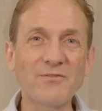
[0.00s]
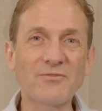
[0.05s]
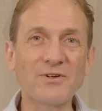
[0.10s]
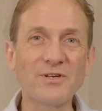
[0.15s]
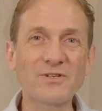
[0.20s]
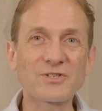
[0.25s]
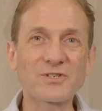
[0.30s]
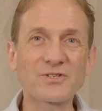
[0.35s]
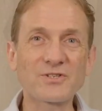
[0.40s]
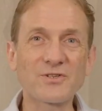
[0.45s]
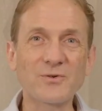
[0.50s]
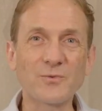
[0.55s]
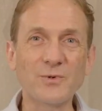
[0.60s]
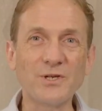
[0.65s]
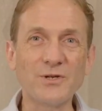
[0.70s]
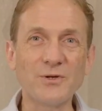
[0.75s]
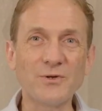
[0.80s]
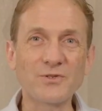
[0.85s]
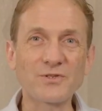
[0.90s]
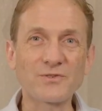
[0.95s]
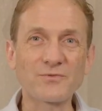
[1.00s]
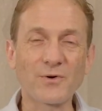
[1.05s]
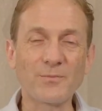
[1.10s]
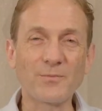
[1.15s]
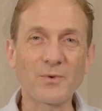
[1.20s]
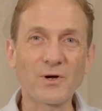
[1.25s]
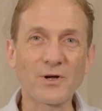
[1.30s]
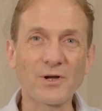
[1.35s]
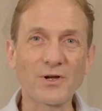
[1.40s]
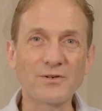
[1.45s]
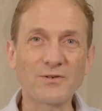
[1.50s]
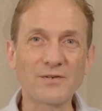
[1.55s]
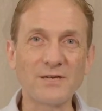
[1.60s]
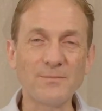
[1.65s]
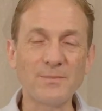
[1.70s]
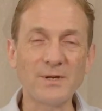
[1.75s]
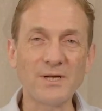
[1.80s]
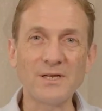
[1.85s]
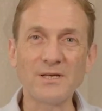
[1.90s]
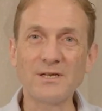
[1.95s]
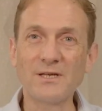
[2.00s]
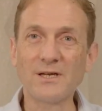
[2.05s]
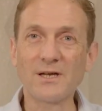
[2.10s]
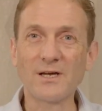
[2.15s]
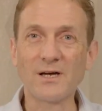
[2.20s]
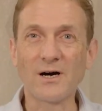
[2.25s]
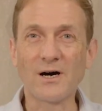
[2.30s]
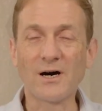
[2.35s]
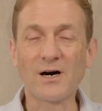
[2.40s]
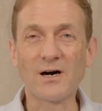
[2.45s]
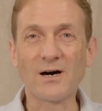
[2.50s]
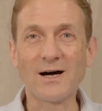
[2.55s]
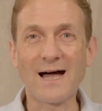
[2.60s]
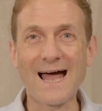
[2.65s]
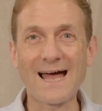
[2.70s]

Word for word: features that we use from MongoDB our